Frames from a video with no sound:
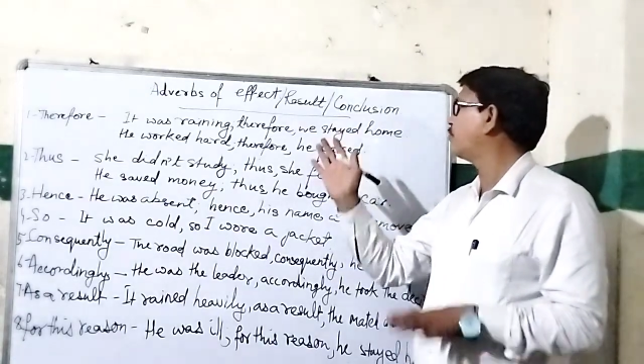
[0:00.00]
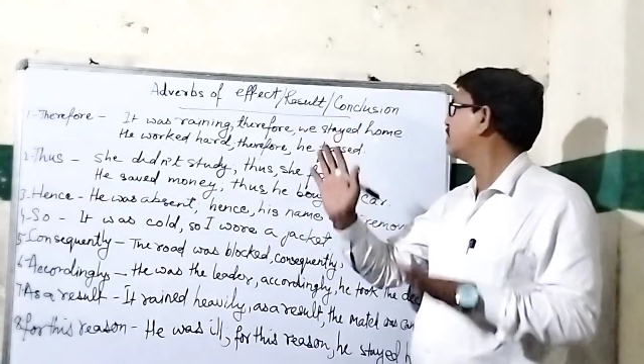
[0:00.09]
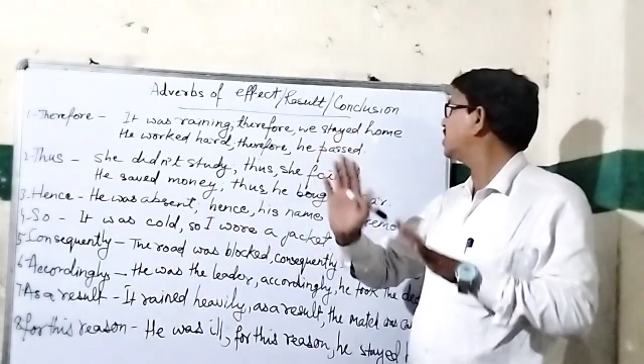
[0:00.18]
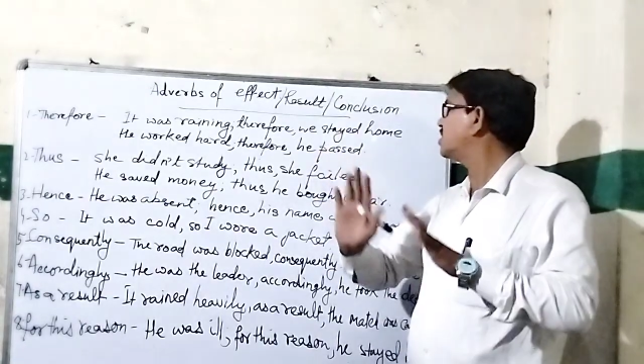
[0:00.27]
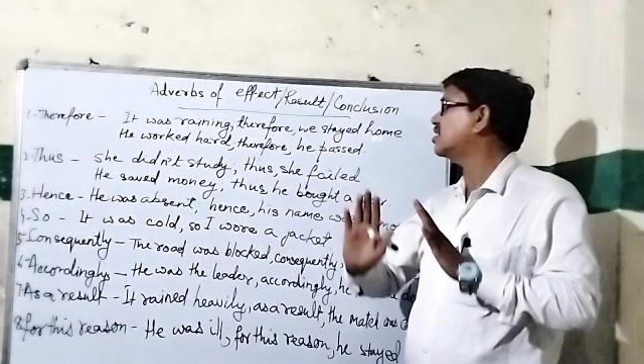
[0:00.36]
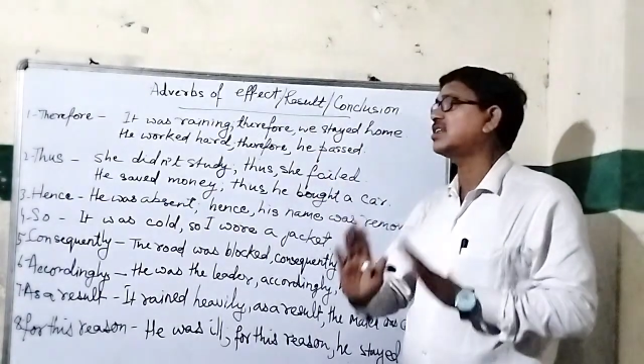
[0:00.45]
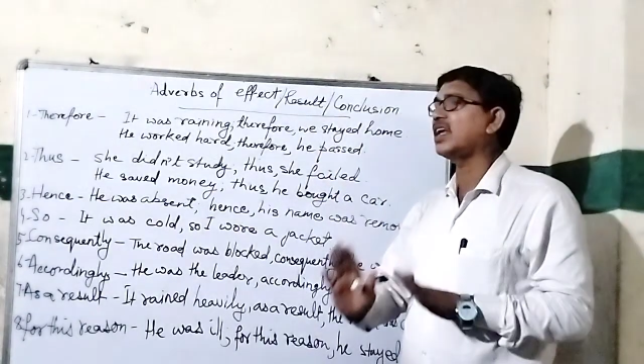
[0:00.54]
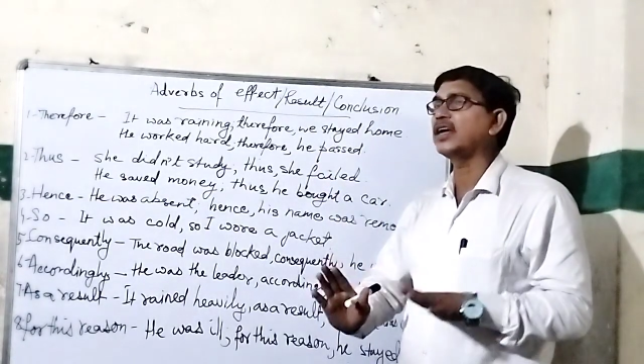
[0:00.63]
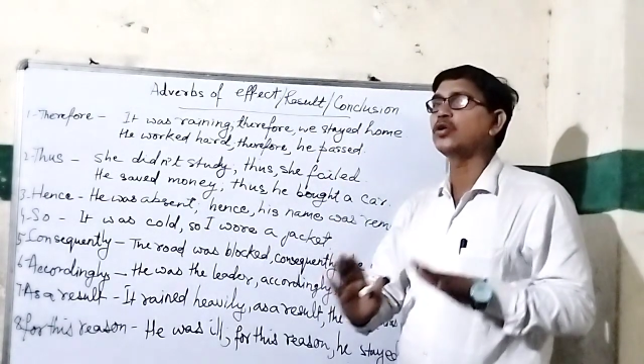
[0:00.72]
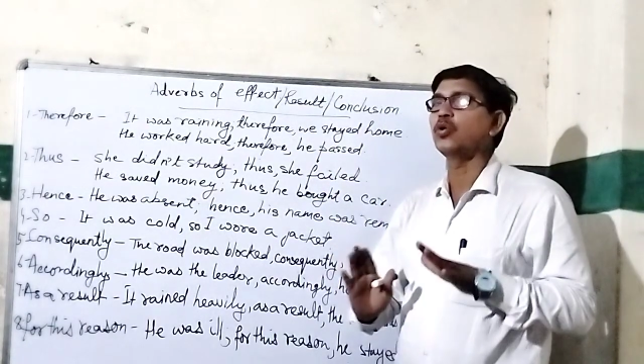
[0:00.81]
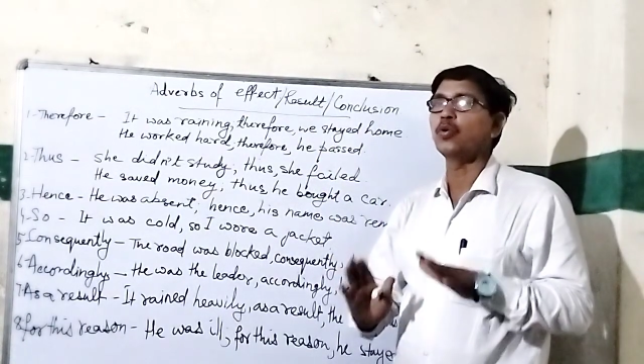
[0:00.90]
we
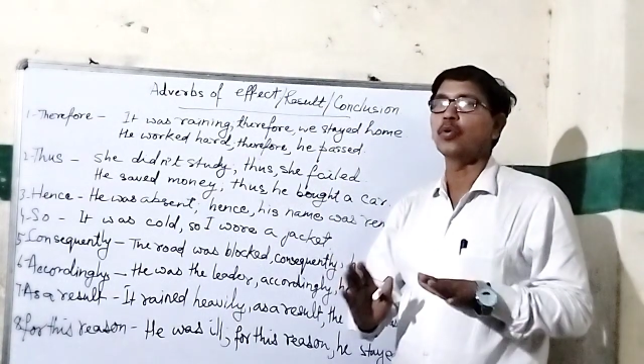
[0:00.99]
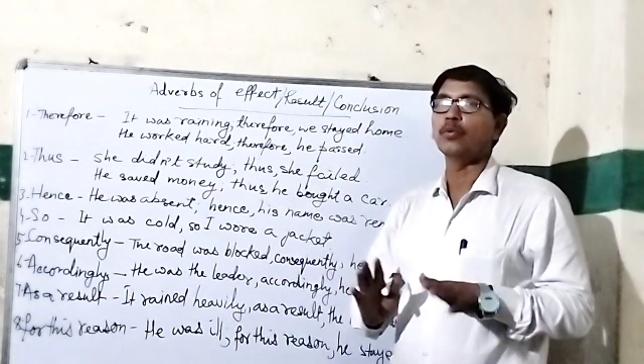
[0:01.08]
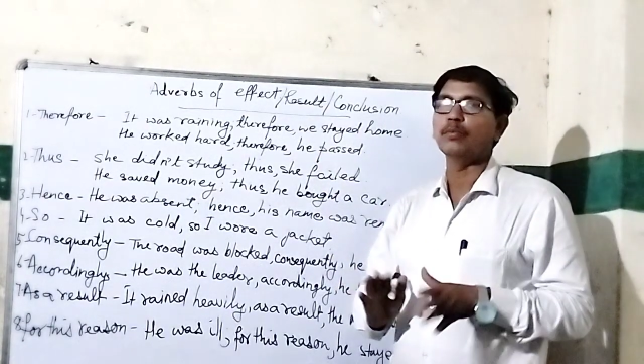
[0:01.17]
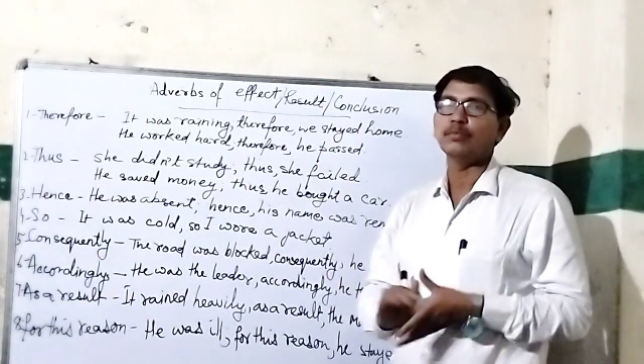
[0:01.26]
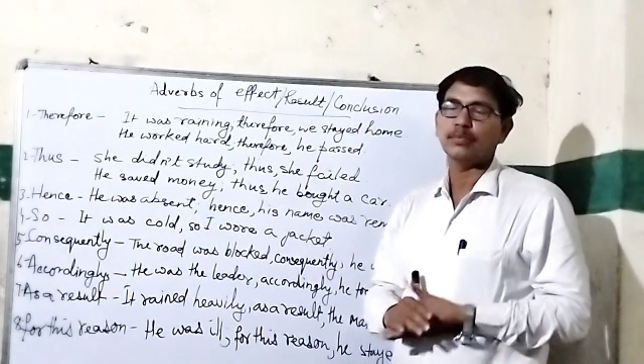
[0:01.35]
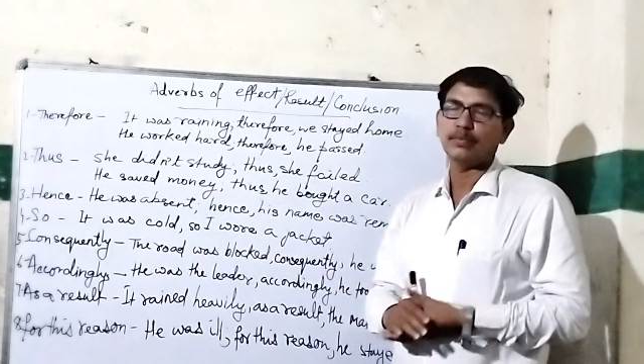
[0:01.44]
stayed home.